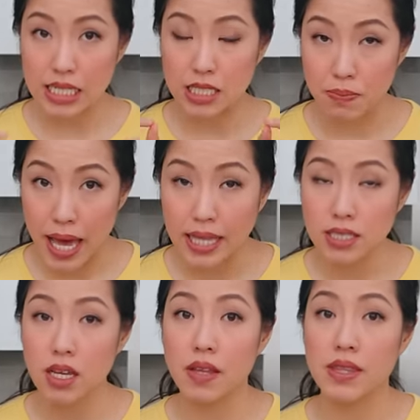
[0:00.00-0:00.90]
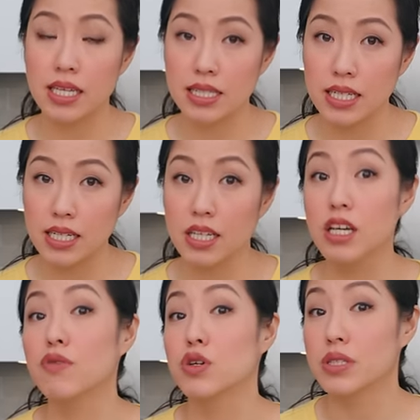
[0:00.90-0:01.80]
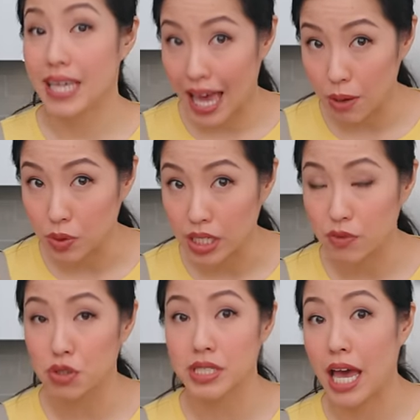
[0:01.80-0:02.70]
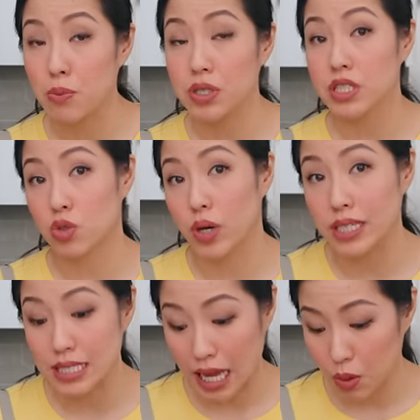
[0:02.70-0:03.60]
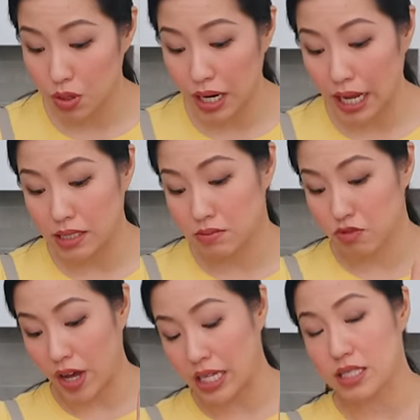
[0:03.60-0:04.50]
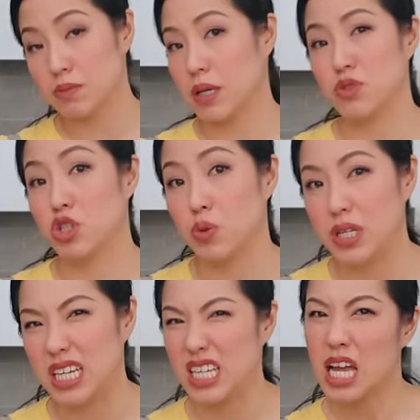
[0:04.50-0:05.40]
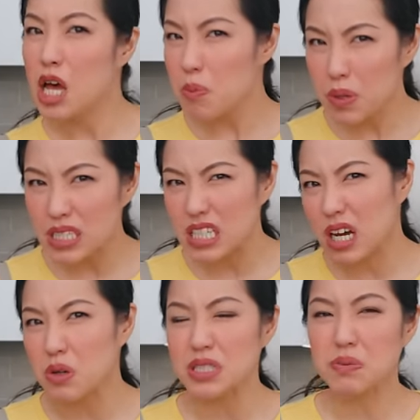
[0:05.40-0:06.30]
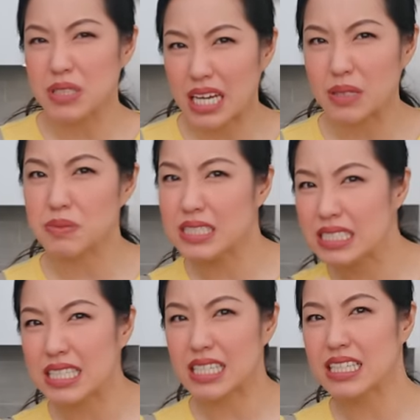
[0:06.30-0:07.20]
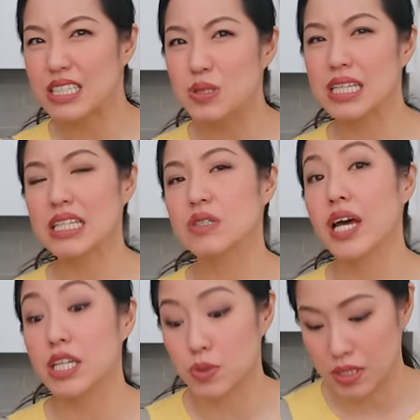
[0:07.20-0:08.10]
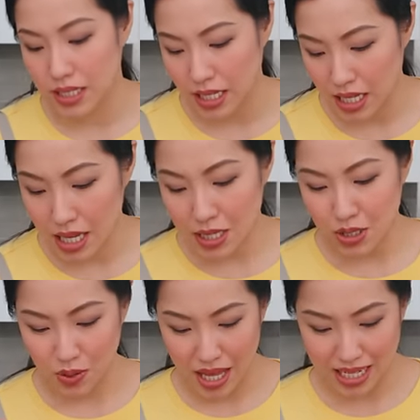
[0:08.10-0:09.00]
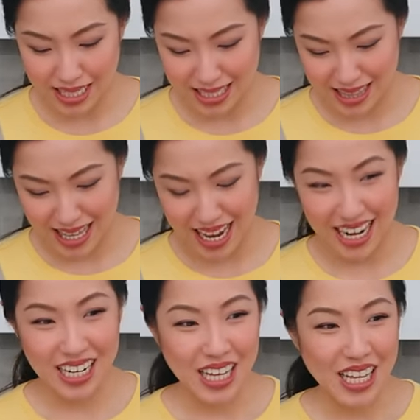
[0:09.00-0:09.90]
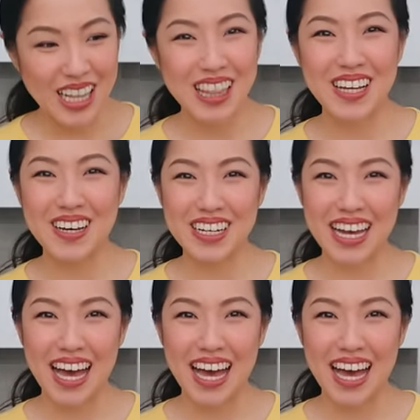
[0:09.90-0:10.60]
It depends on the acidity of your tamarind. If your tamarind is quite sour, I find sometimes you don't need it. But you know, sometimes it can use a little extra zing. So that is there. Look